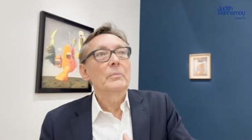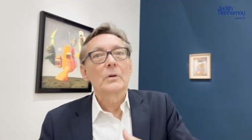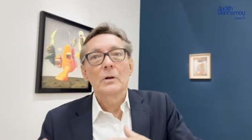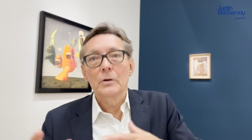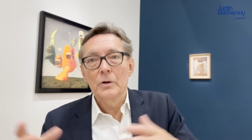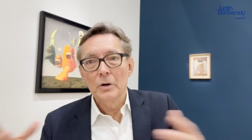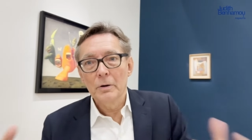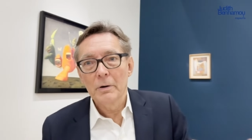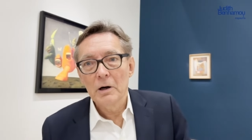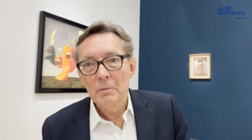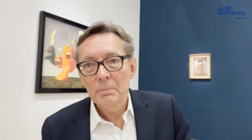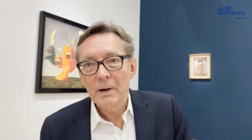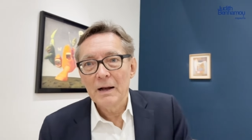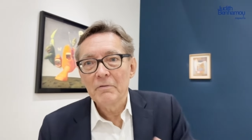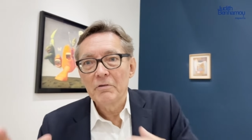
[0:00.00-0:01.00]

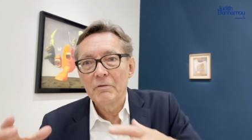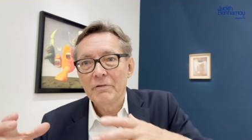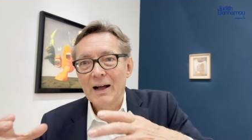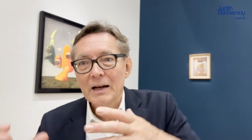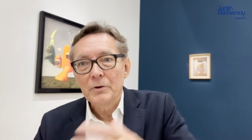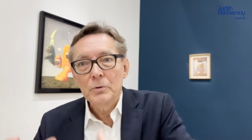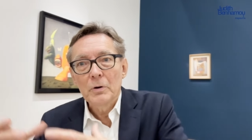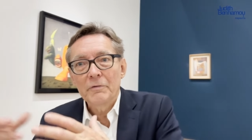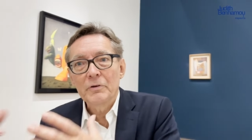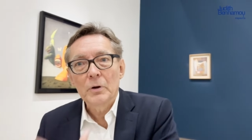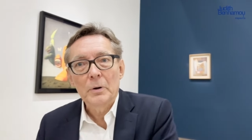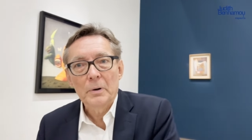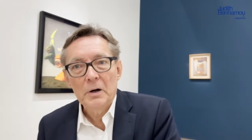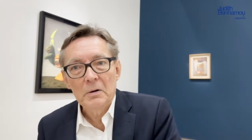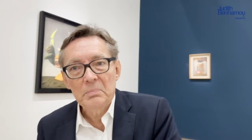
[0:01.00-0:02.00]
Europe and the value of
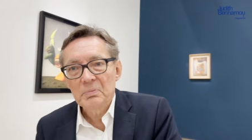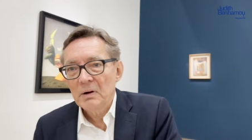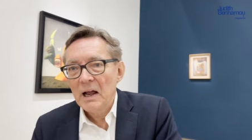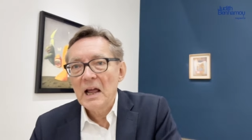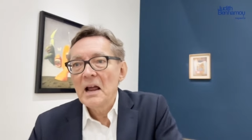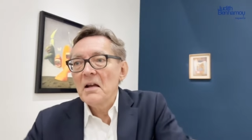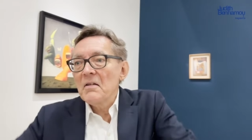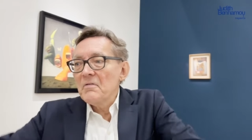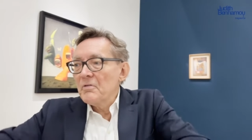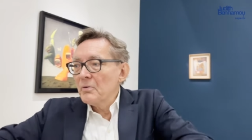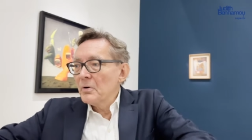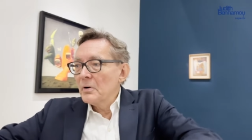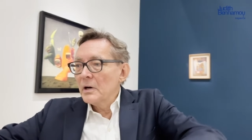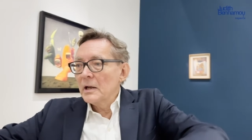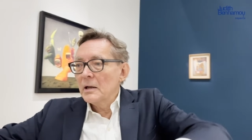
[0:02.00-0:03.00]
Europe.
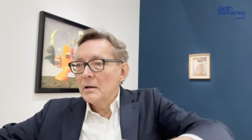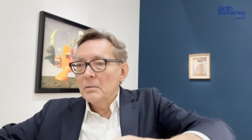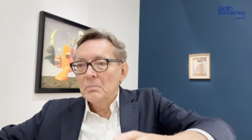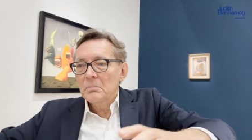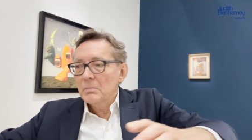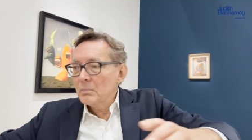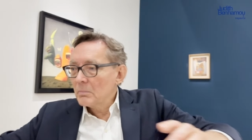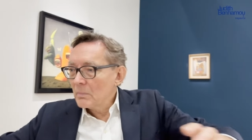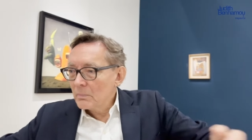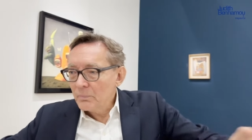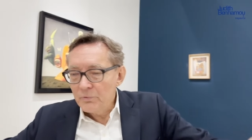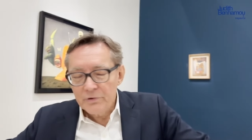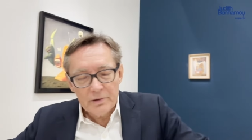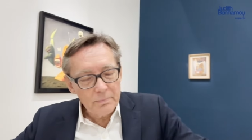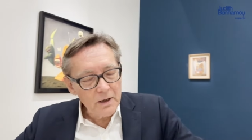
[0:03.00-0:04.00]
Every
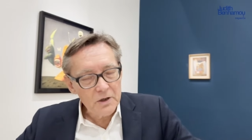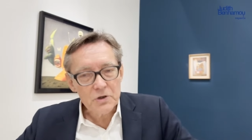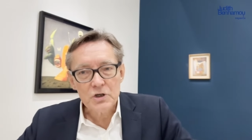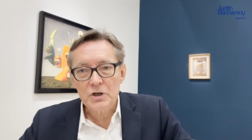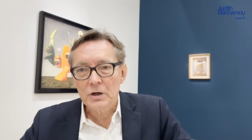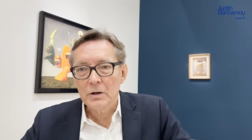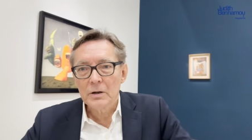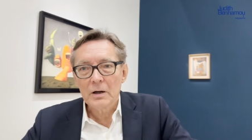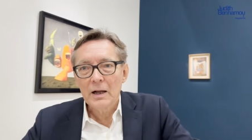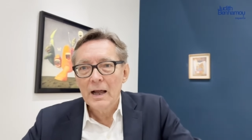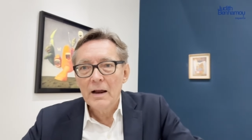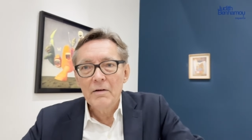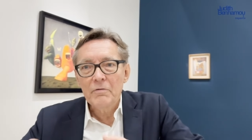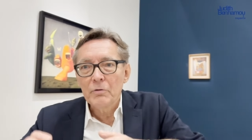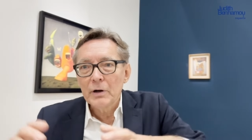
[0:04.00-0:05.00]
dimension,
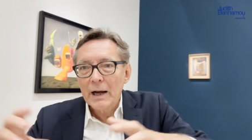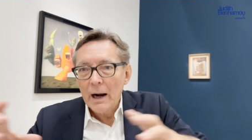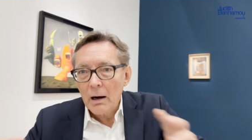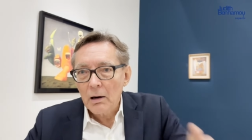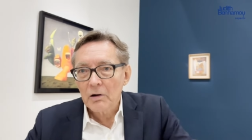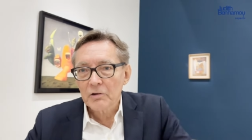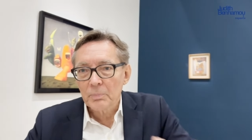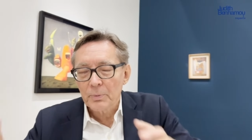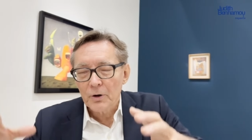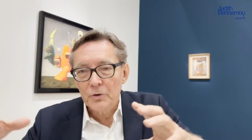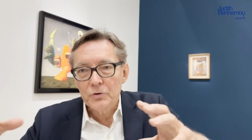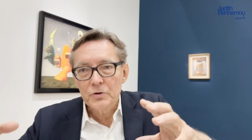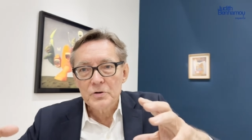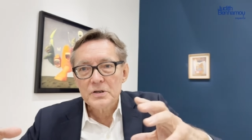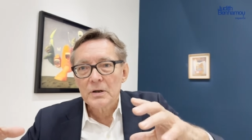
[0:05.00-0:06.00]
every art
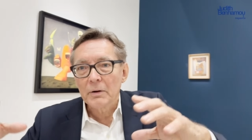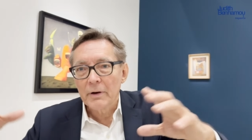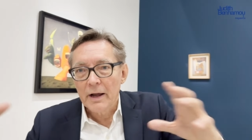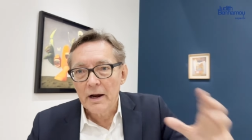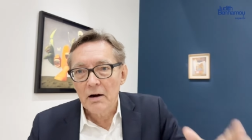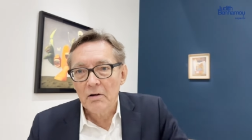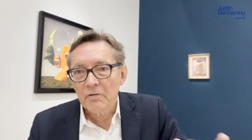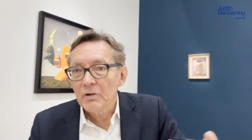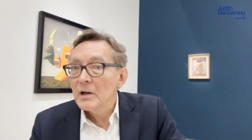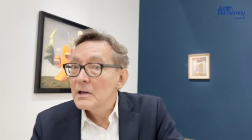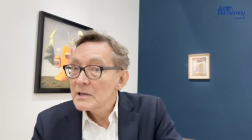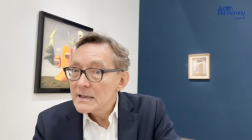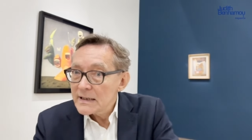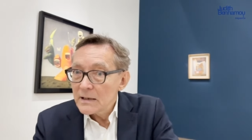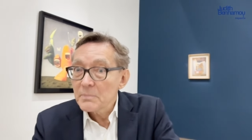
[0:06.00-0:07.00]
produced on earth
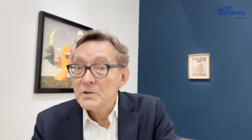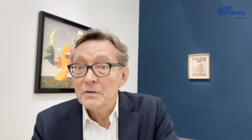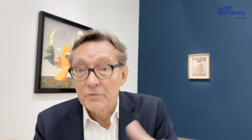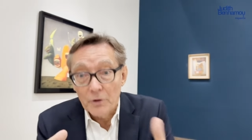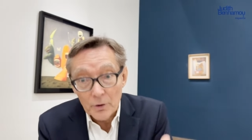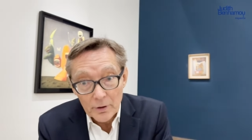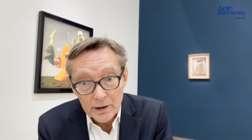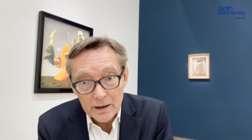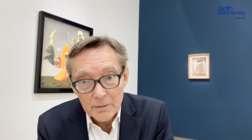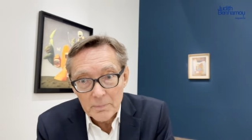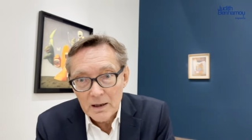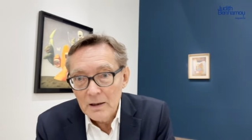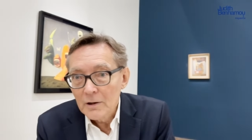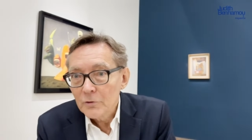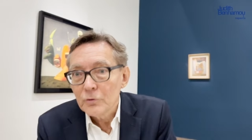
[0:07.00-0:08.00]
seems for
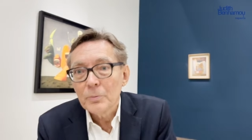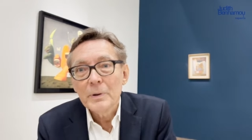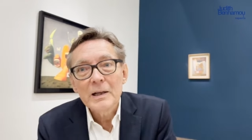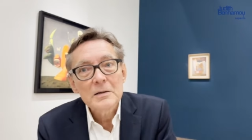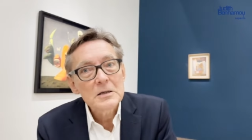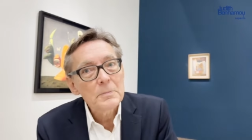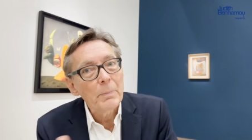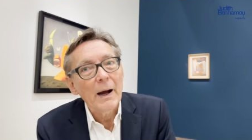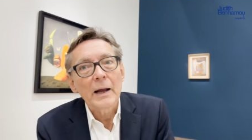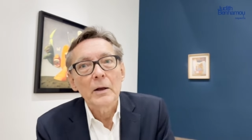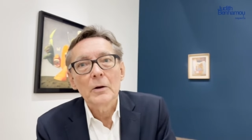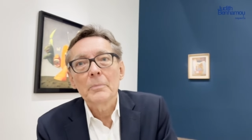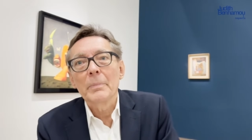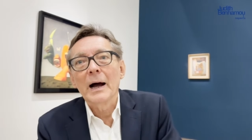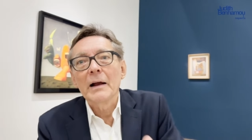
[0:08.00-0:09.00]
him to be
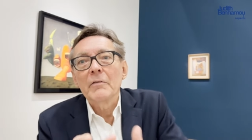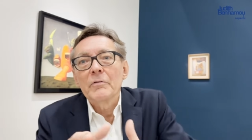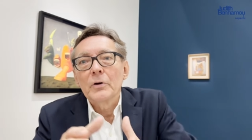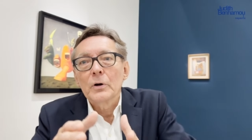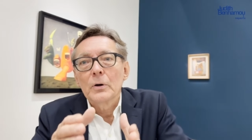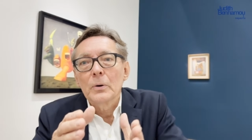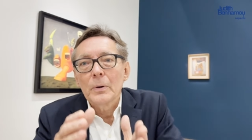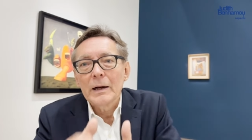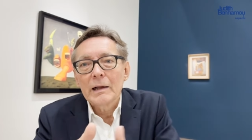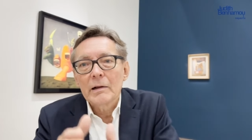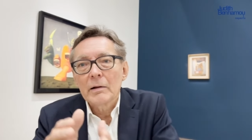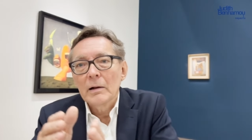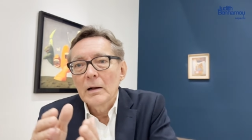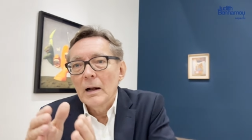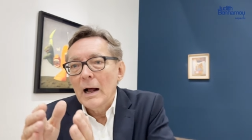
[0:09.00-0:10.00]
inspired by the
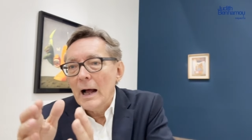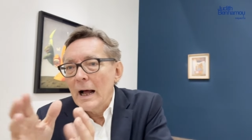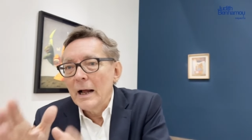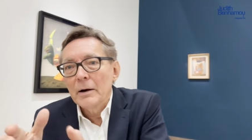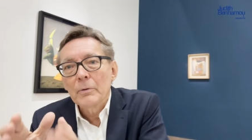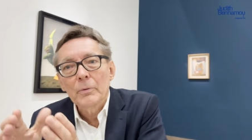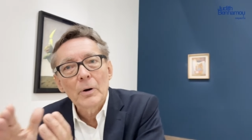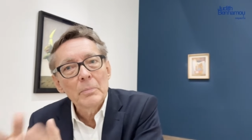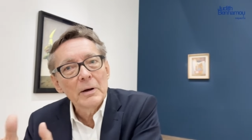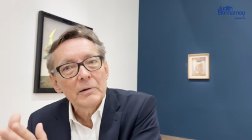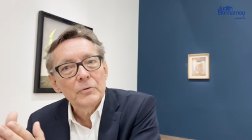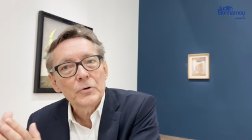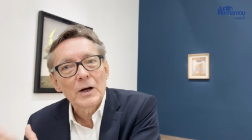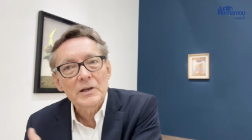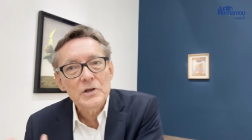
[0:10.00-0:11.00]
Greek and Roman
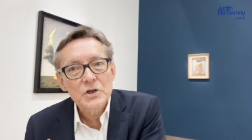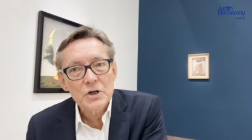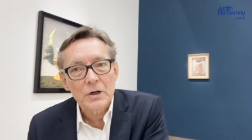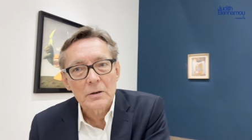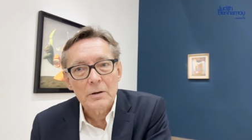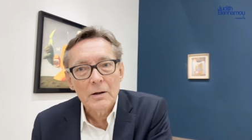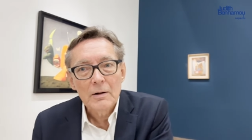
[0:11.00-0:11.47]
tradition.